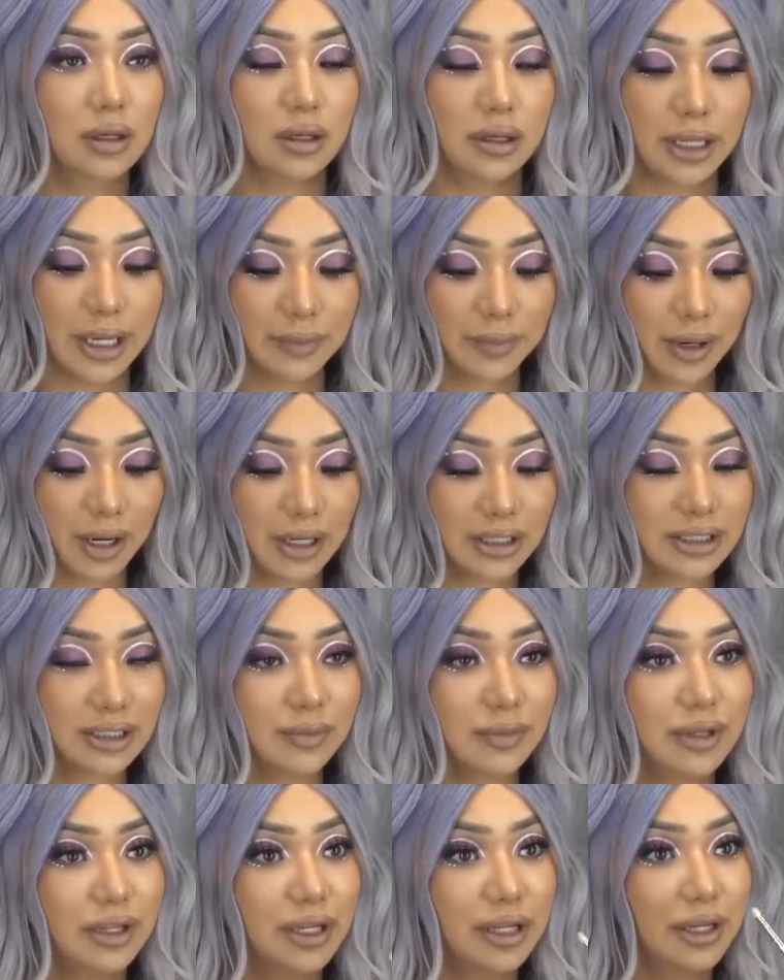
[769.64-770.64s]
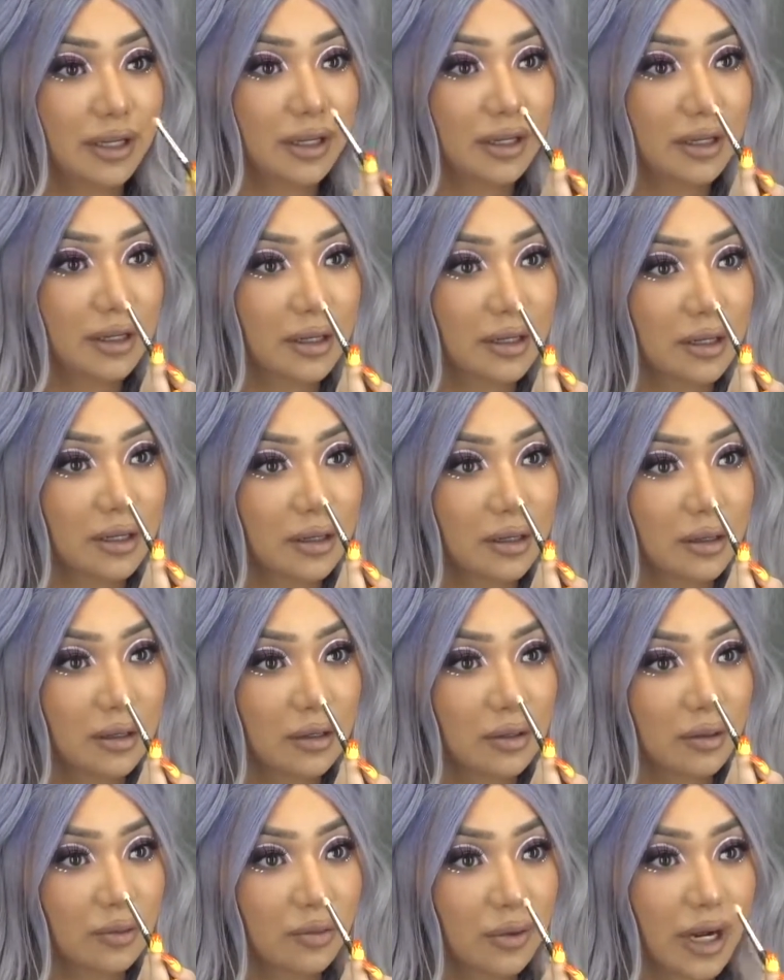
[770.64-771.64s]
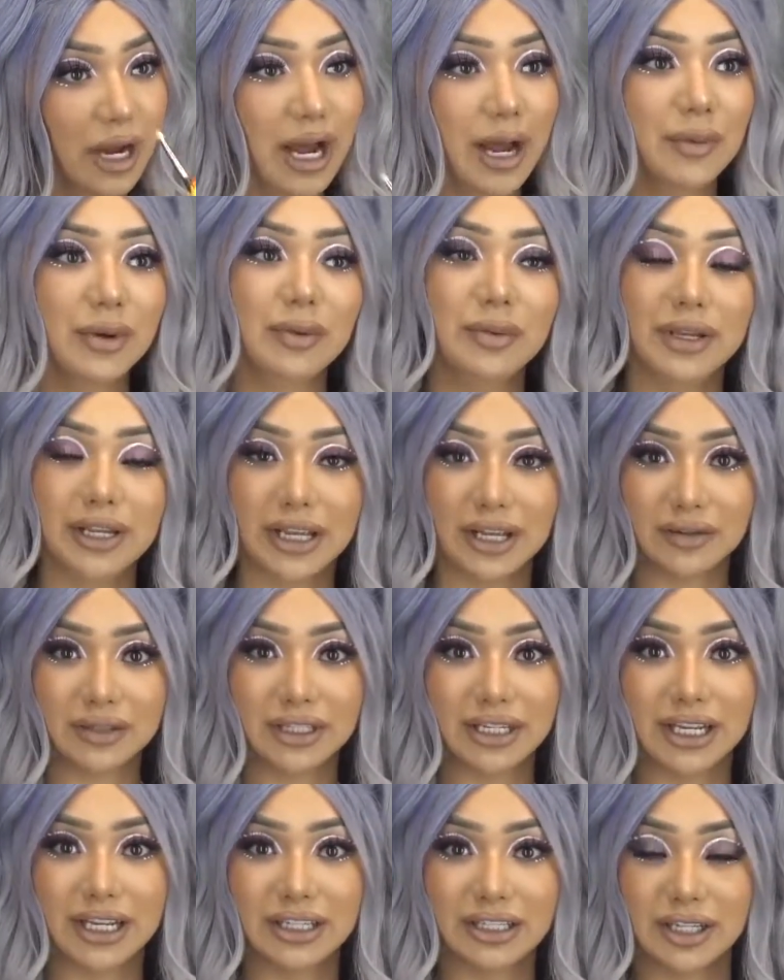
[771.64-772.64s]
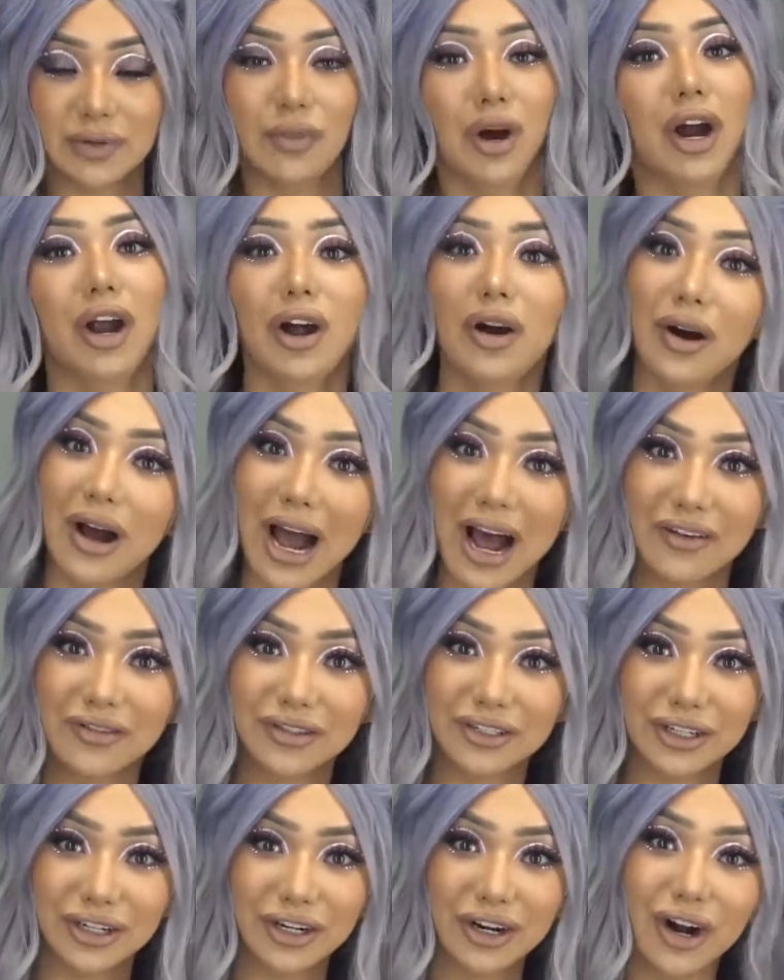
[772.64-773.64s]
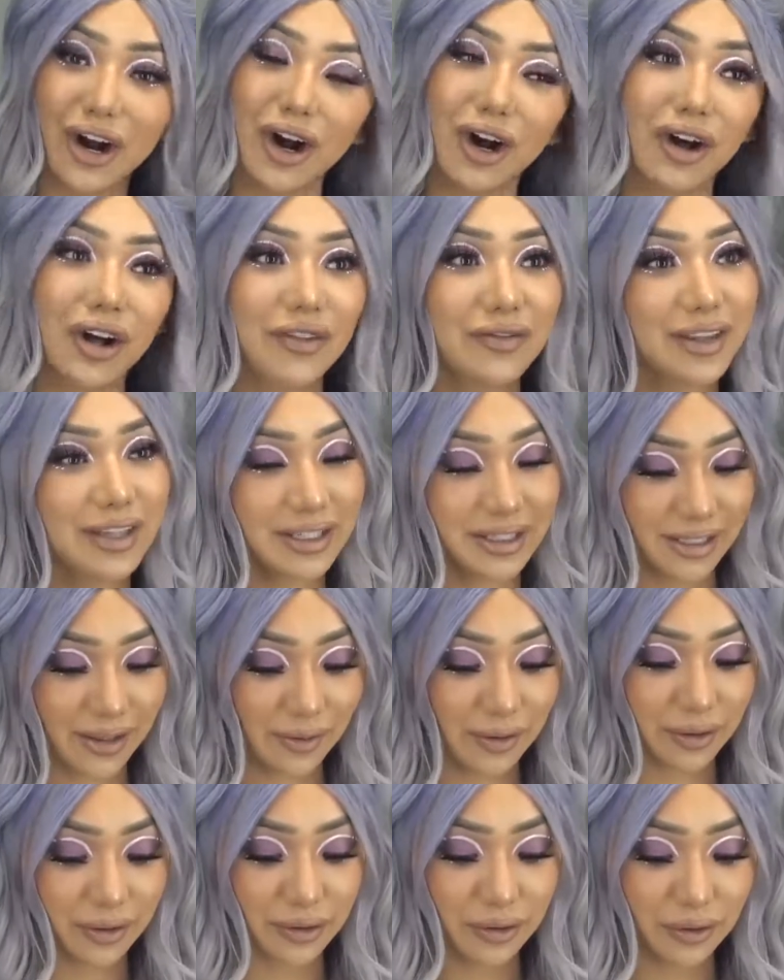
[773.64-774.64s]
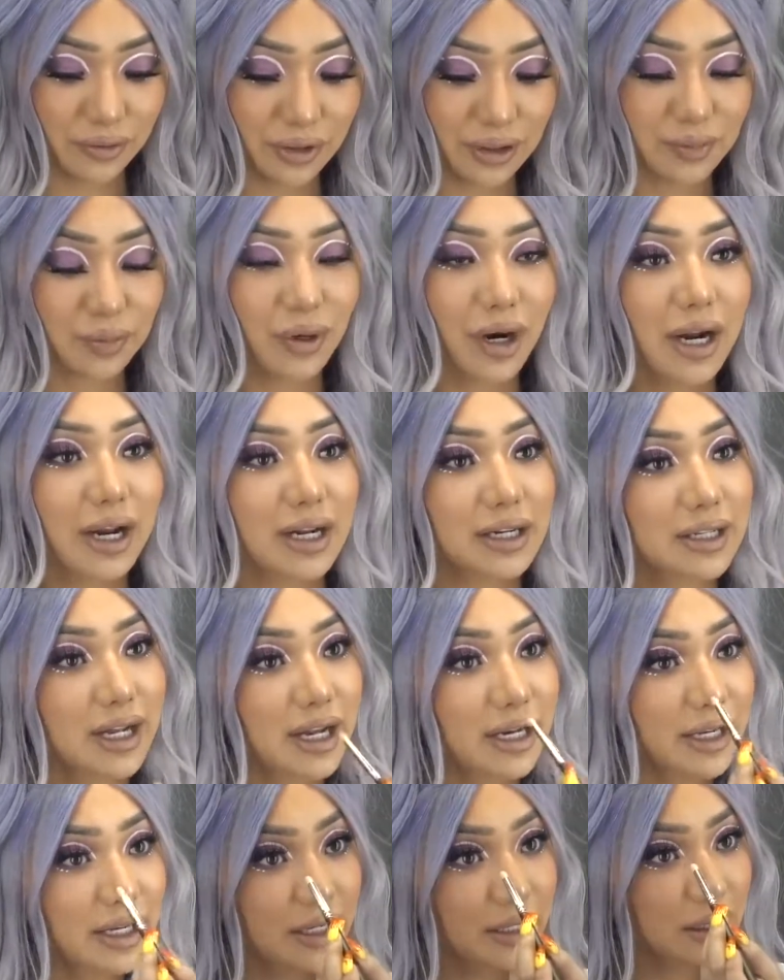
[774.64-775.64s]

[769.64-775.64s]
It's like possibly what I'm gonna be guilting tomorrow after all of this used product, honey.